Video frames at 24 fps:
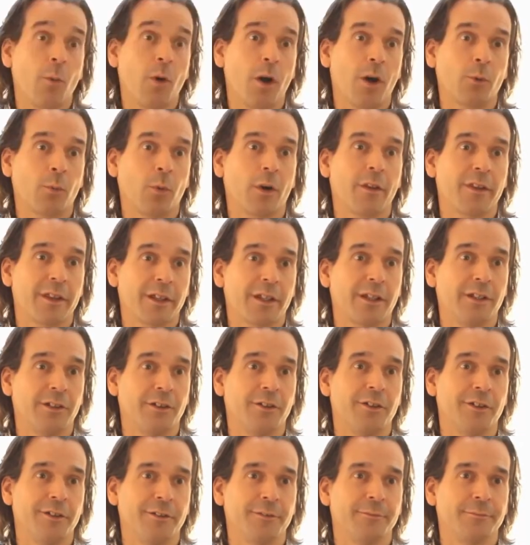the world what they
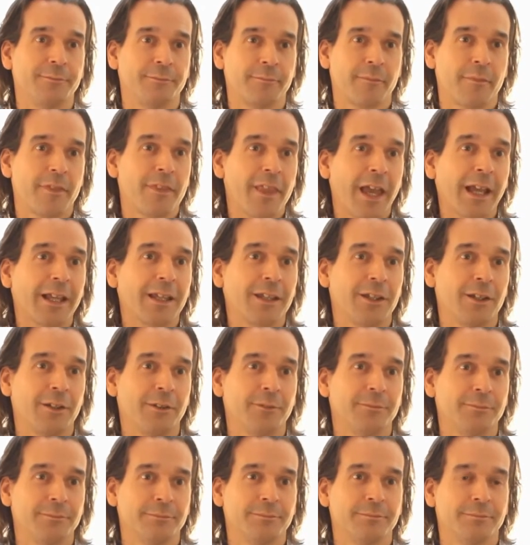can do. Thank
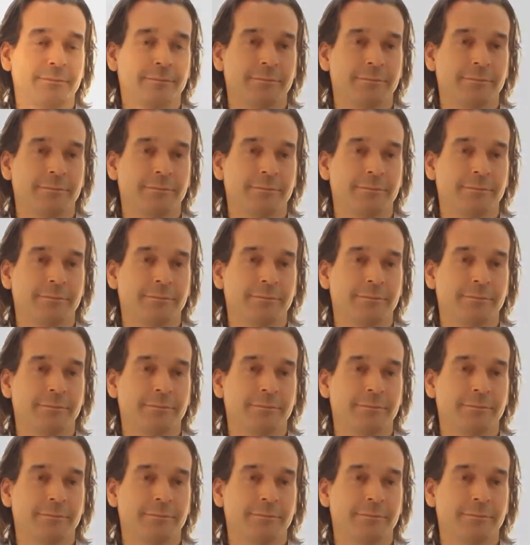you.